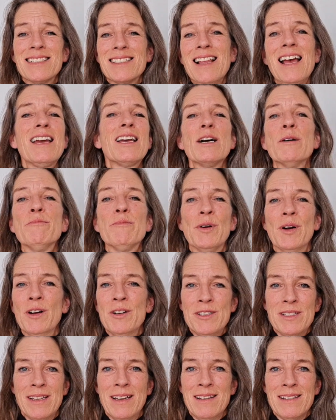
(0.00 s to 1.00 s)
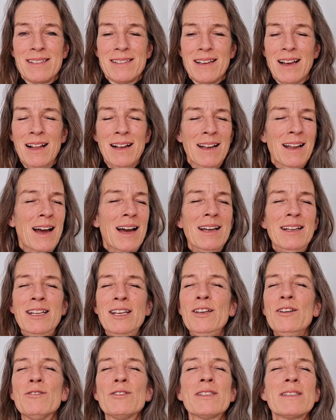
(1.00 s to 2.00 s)
a process,
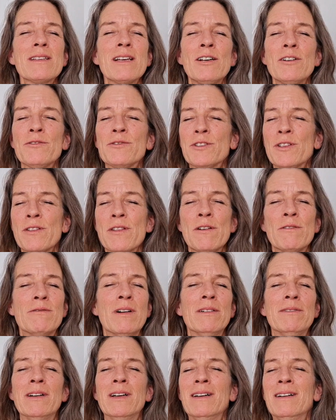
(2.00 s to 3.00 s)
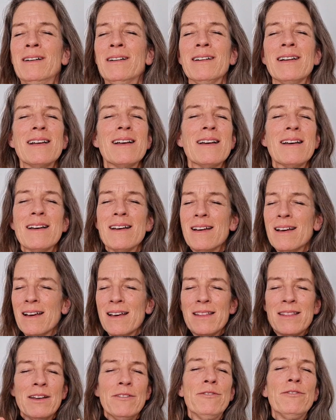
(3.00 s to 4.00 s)
aligning yourself to the river,
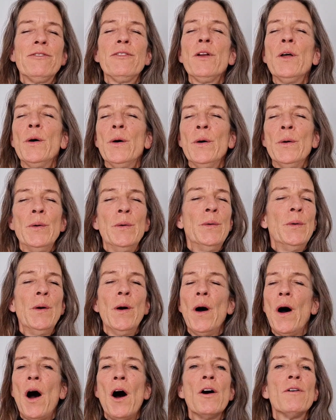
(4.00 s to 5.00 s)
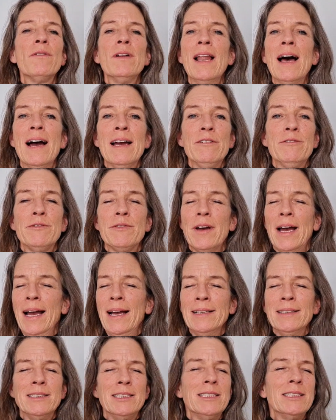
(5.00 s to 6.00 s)
the flow of life,
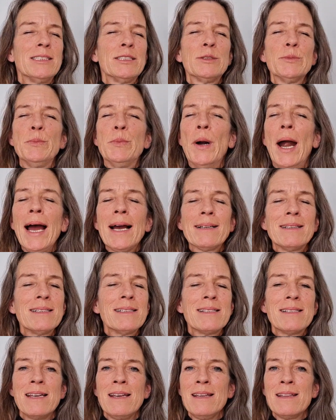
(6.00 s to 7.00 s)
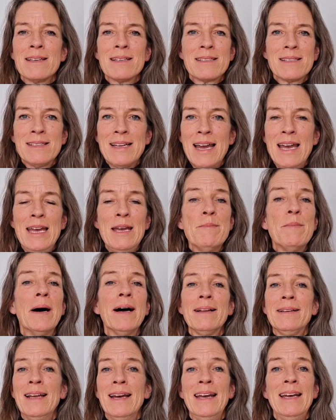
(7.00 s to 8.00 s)
and just practicing this day
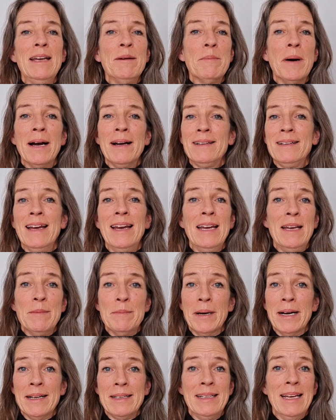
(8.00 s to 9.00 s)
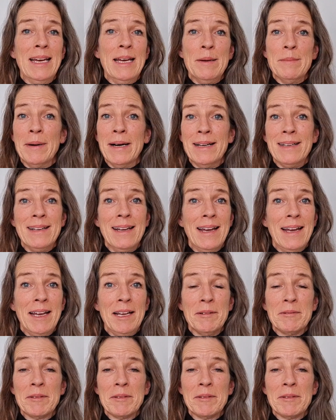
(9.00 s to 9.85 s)
by day by day by day by day.